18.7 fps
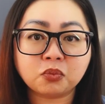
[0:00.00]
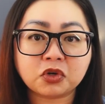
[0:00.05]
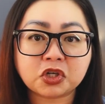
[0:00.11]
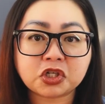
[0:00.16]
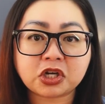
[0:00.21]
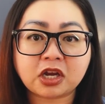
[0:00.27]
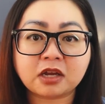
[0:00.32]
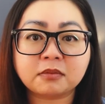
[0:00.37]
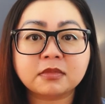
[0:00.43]

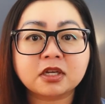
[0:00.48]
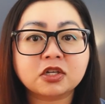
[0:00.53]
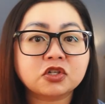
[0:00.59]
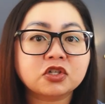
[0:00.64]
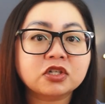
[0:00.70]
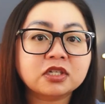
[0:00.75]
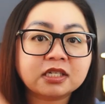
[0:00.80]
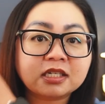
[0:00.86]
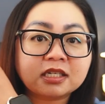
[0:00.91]
which I
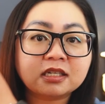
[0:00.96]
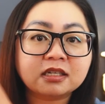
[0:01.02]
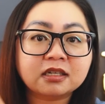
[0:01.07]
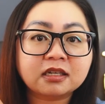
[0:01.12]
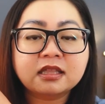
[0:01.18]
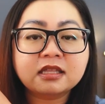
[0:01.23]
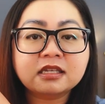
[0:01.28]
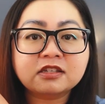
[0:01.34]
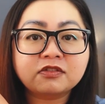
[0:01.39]
mentioned
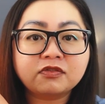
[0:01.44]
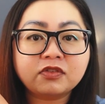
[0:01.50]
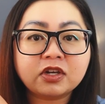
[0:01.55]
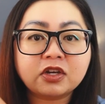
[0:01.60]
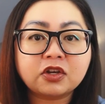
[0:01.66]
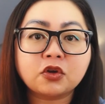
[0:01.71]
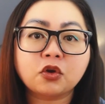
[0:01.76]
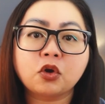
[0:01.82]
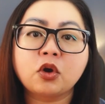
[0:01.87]
in this
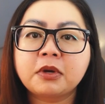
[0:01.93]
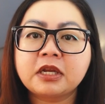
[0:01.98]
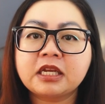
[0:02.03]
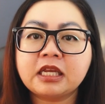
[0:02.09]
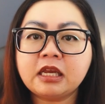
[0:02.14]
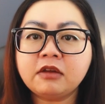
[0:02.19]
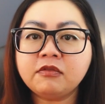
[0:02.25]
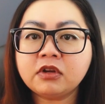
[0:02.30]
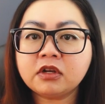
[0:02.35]
video,
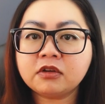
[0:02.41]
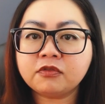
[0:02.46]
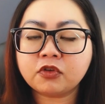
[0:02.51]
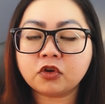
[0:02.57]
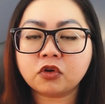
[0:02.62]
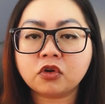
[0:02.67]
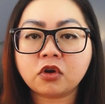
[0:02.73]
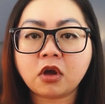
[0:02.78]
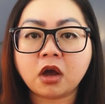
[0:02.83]
but even if
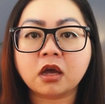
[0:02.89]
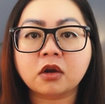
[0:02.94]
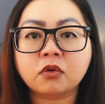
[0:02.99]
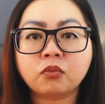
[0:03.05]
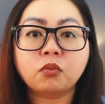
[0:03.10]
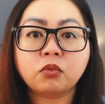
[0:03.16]
you're not,